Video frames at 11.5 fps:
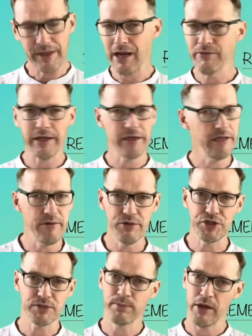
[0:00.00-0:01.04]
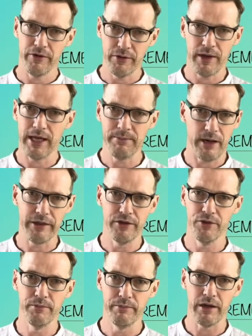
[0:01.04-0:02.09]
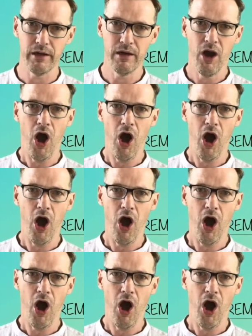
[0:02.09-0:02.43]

but I reckon they were just blown away by the number.